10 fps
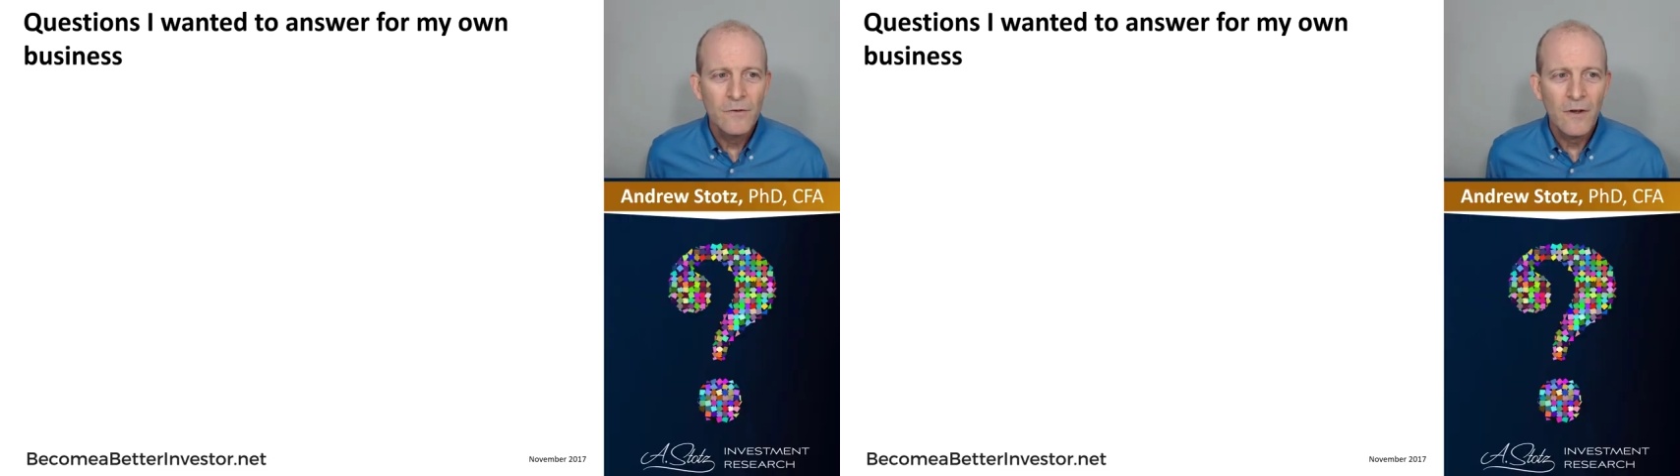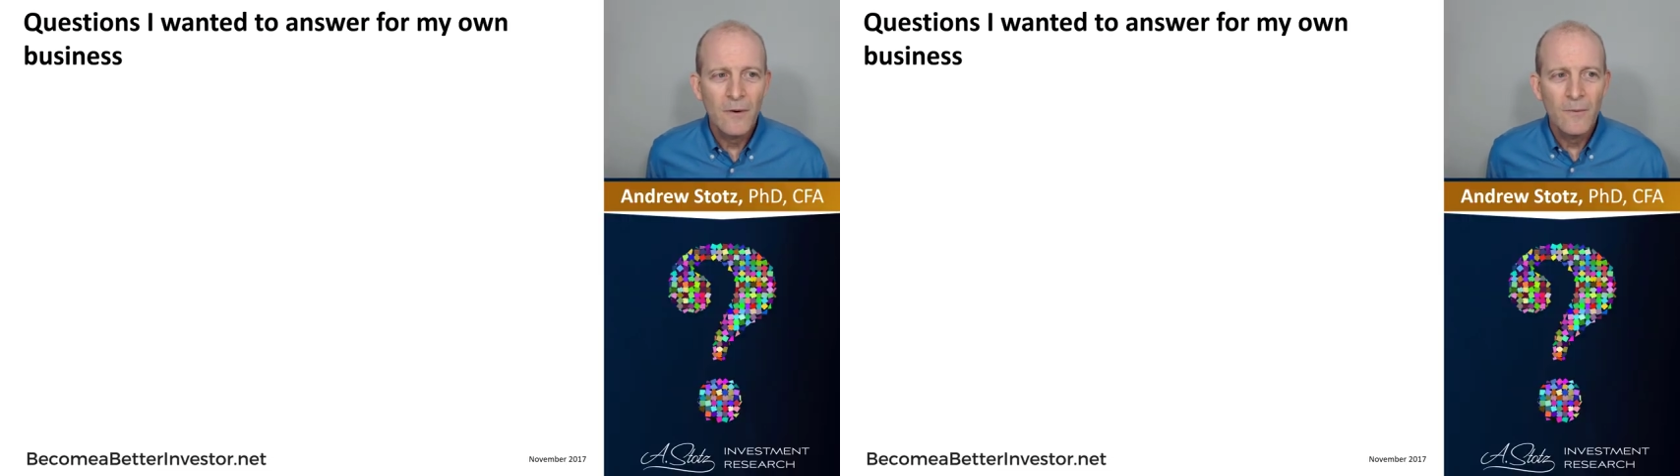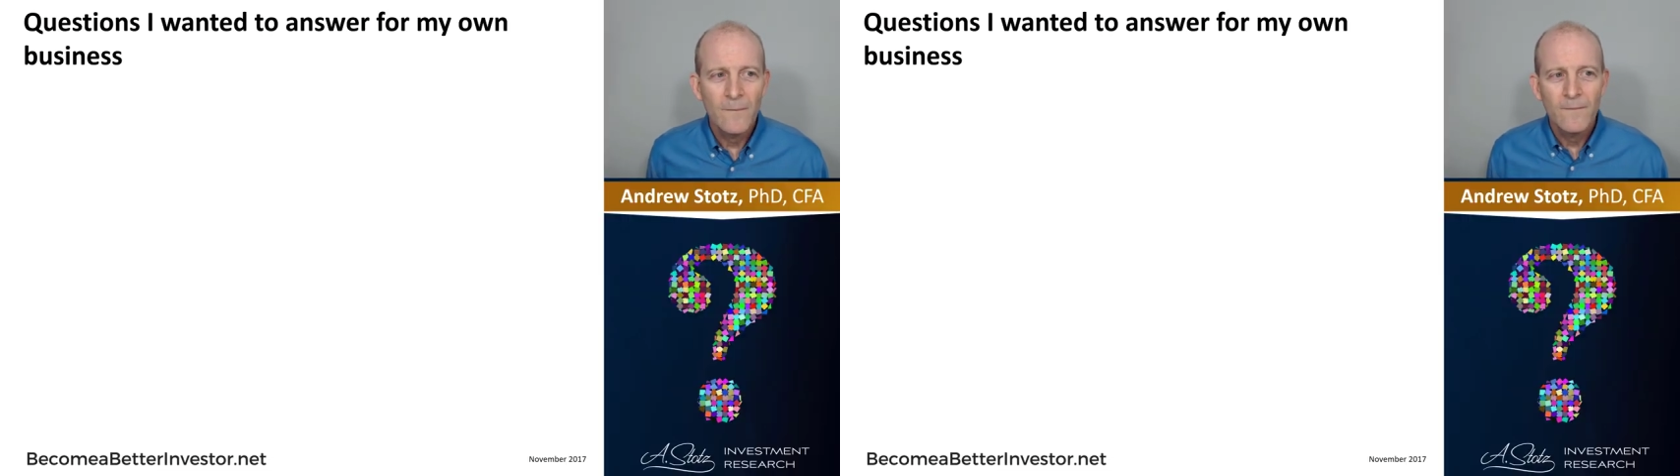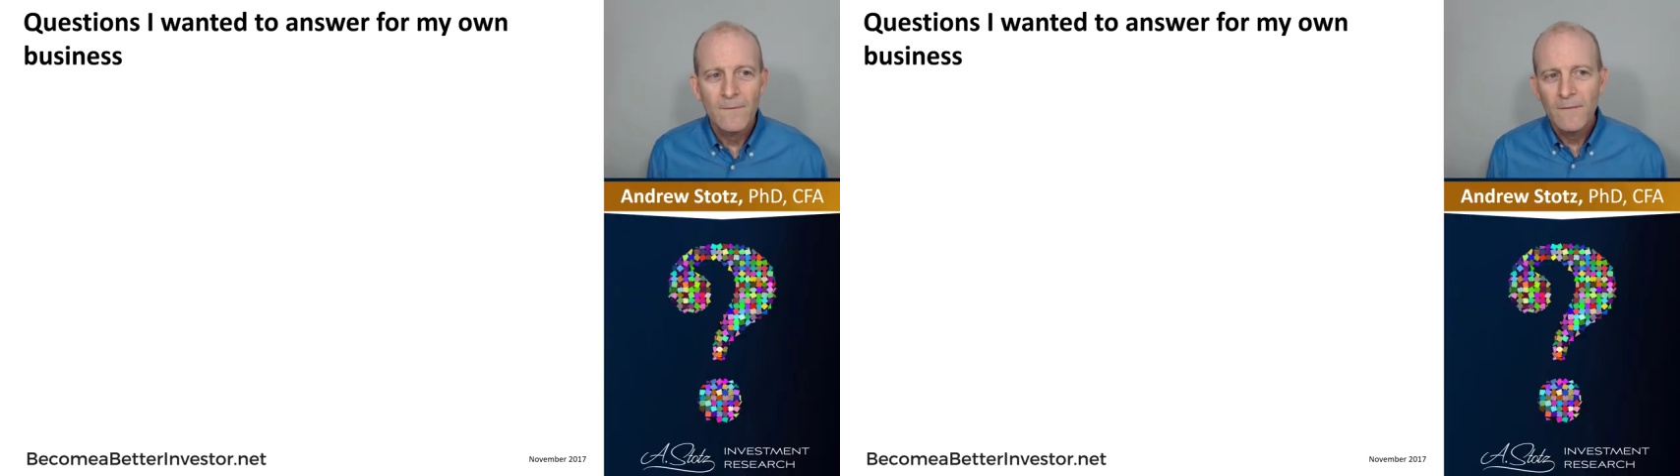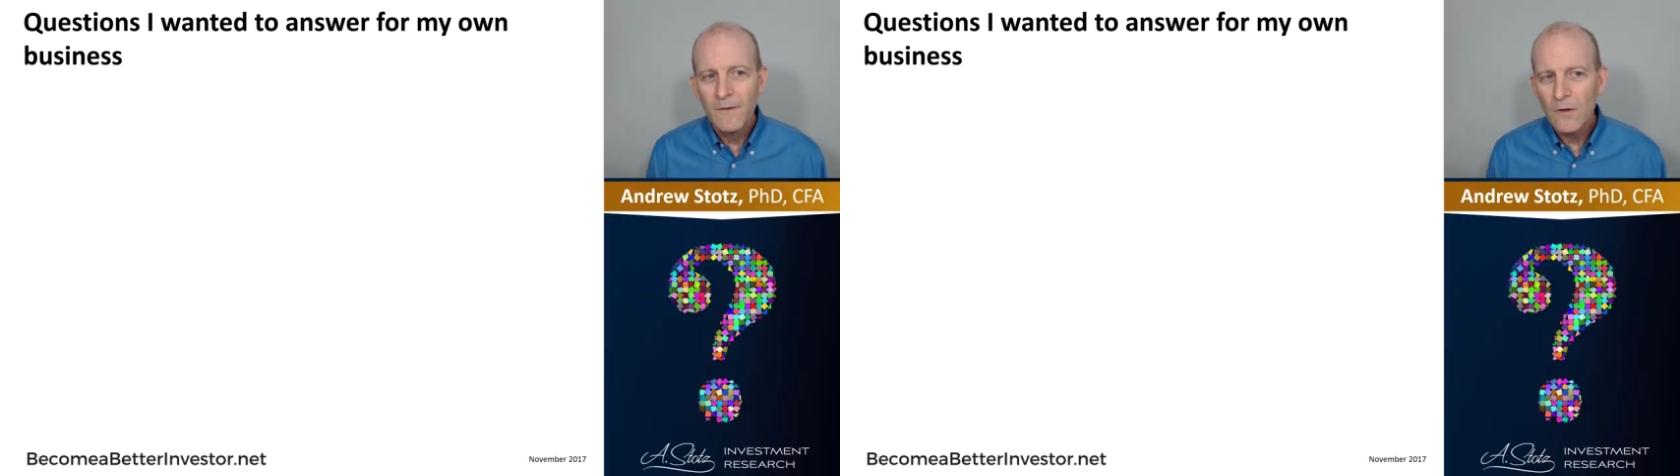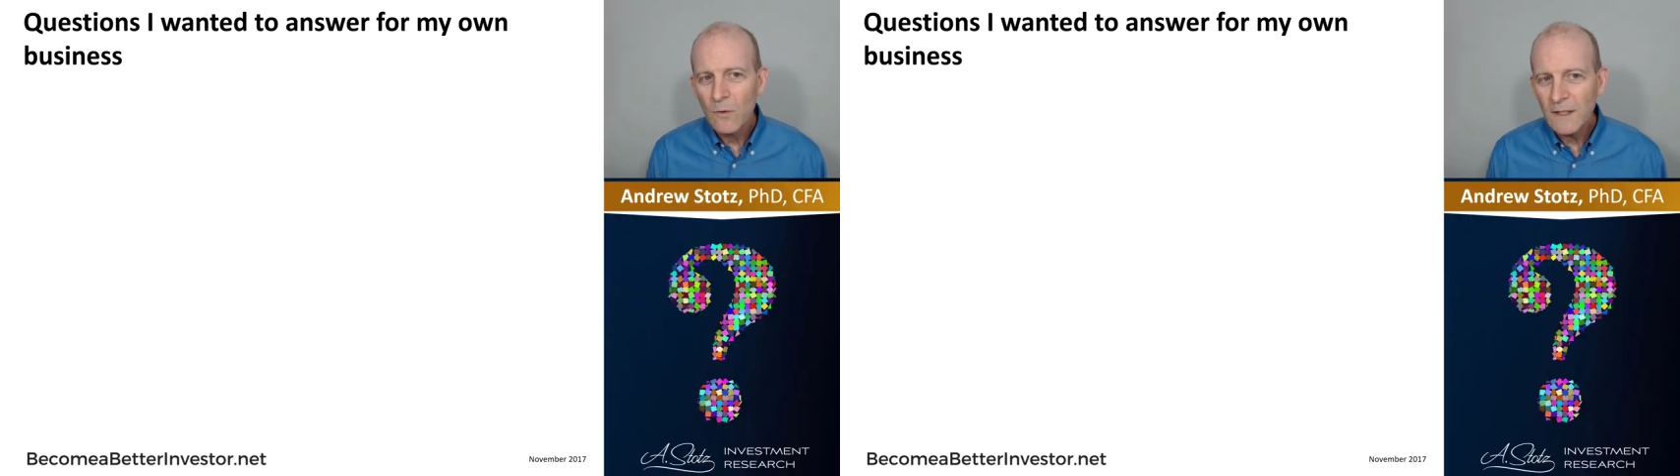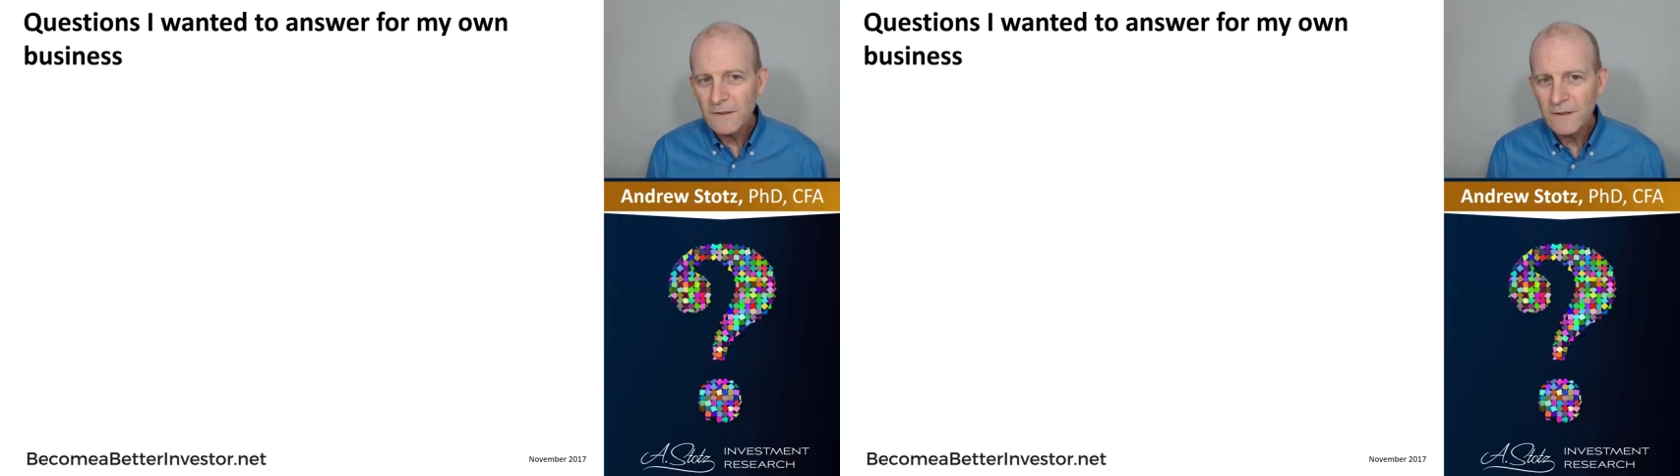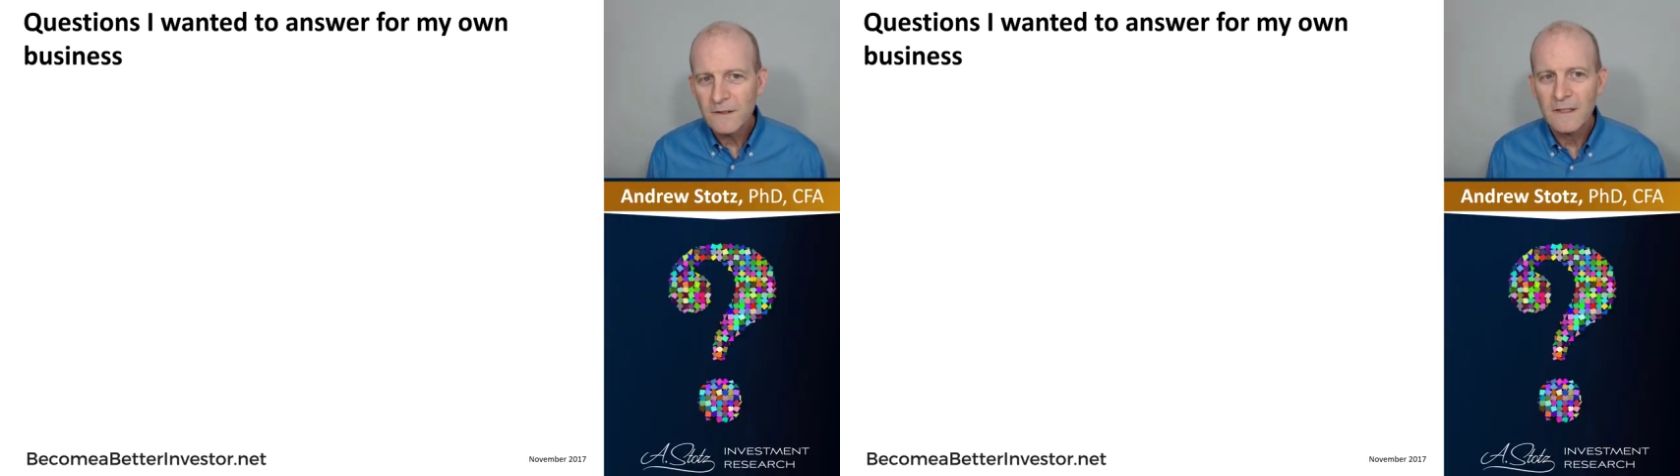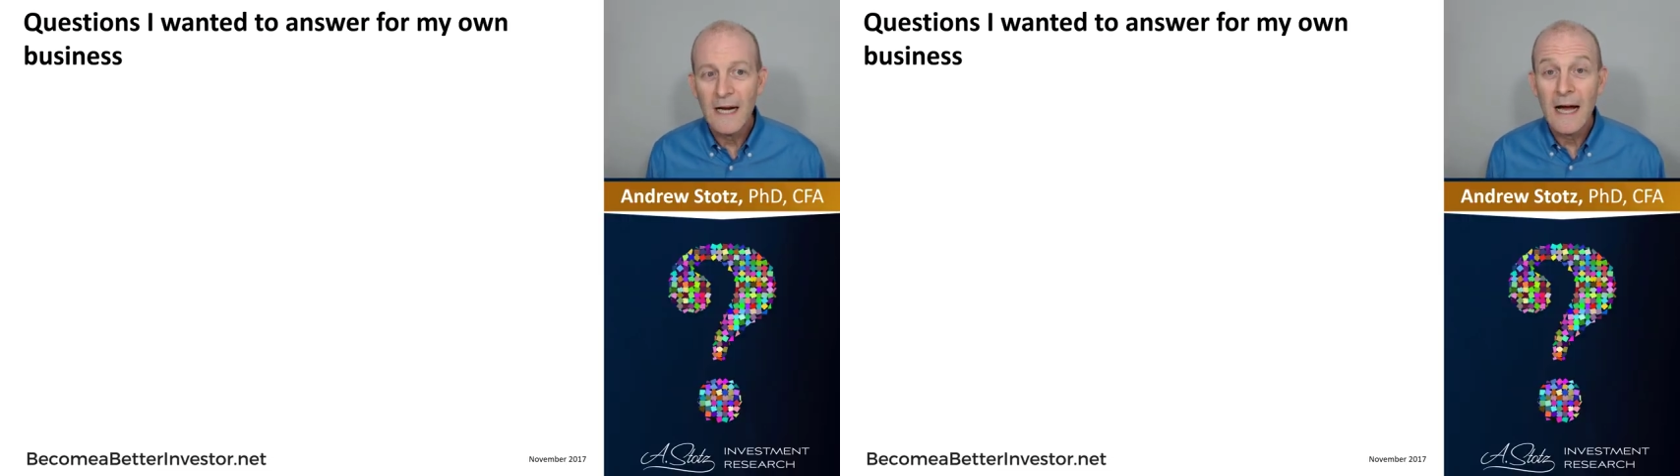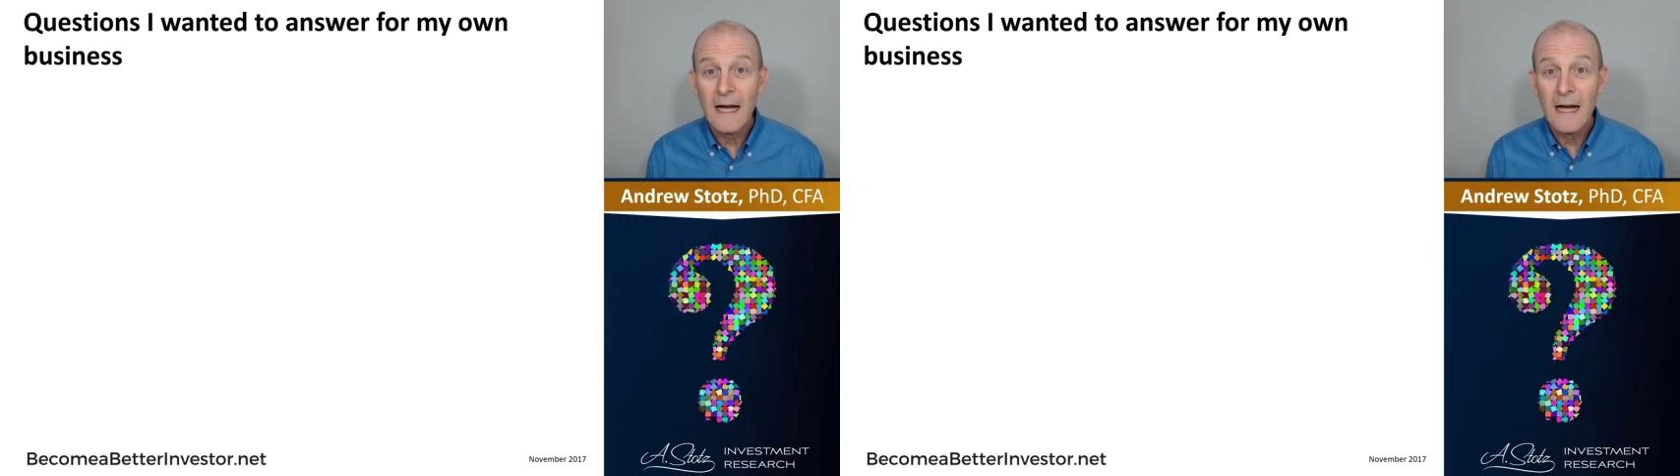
So, the questions that